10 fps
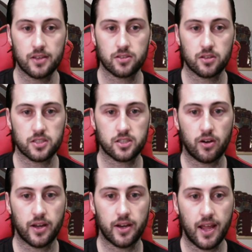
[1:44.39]
So let's go
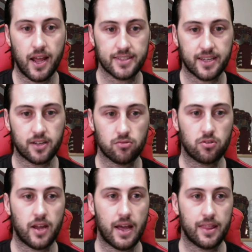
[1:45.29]
ahead and take a
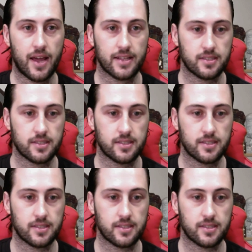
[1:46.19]
look at that.